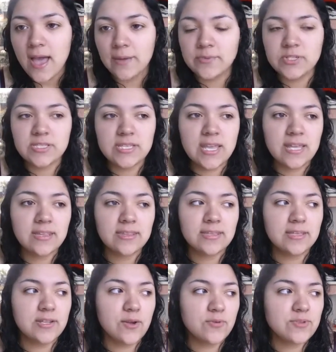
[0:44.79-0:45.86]
I'm just saying,
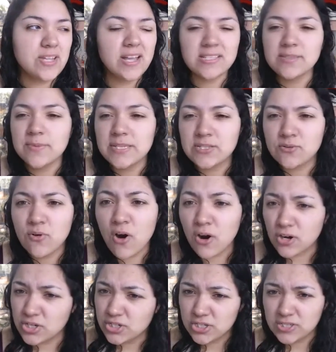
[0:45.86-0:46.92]
not to be too
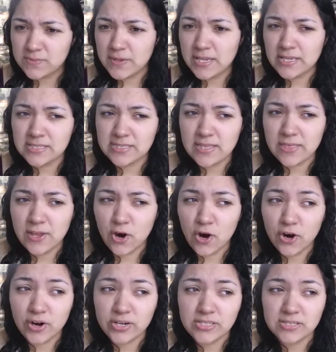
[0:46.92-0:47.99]
harsh, just because there
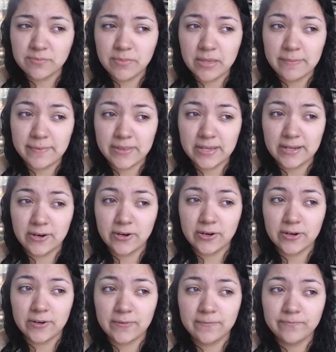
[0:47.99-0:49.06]
are some people that
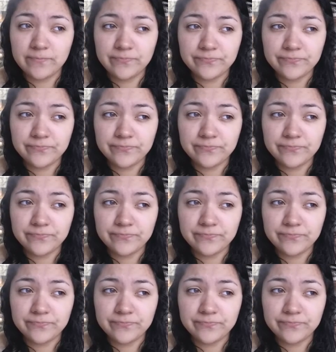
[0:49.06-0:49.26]
are